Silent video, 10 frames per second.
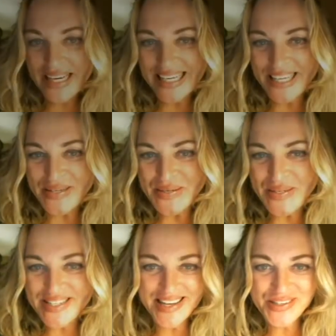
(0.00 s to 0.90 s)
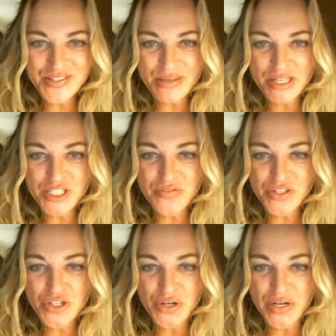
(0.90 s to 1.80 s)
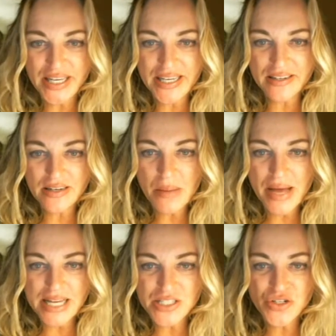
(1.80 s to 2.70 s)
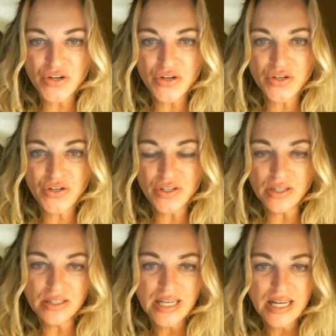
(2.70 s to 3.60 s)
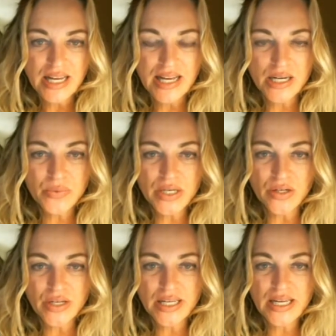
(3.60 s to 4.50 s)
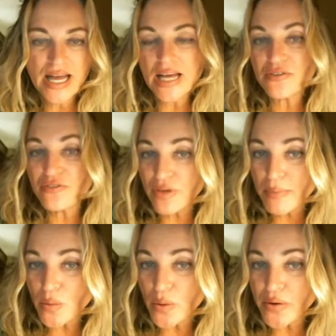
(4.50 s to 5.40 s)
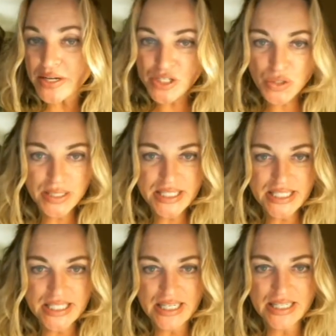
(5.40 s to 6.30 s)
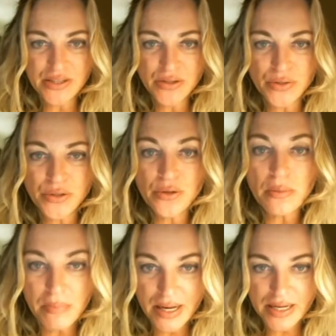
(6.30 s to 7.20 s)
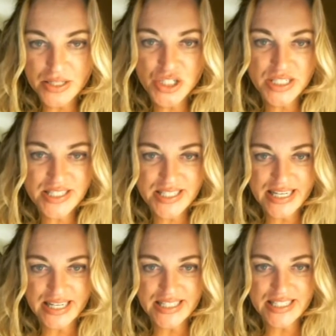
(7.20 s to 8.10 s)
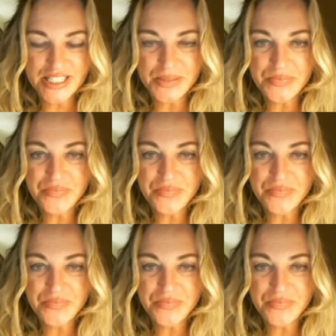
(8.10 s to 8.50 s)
Leos. Thanks so much for tuning in. I'm Astrogirl, and we're looking at February 29 through March 6.